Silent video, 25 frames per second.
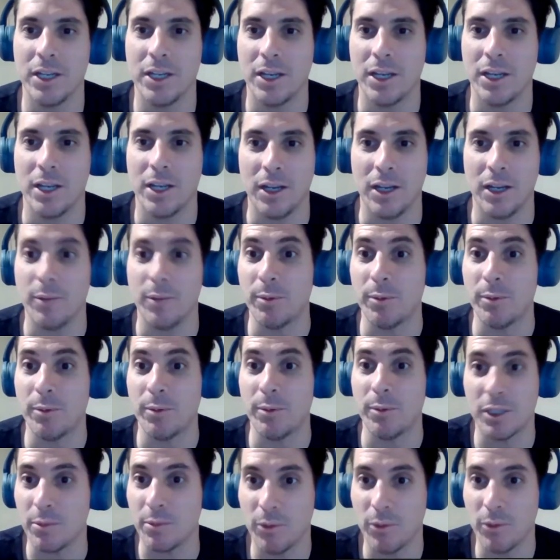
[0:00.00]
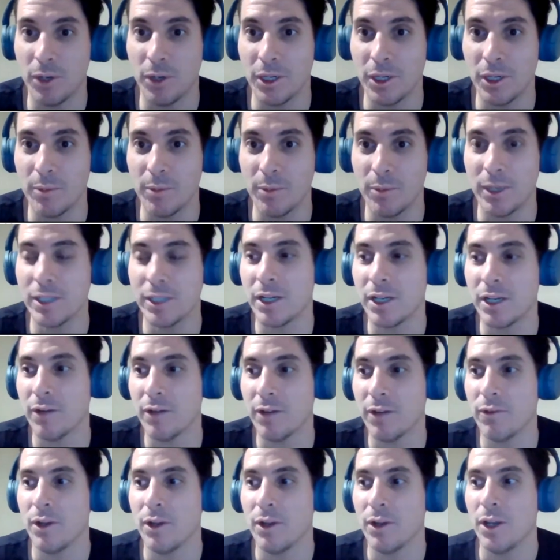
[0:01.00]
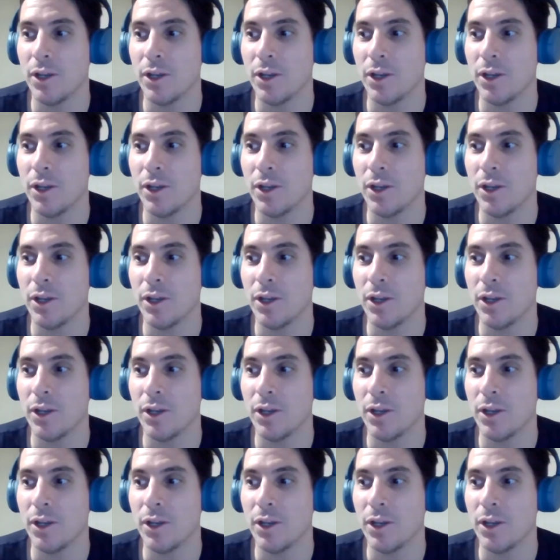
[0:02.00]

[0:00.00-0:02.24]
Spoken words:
I'm disappointed in myself. So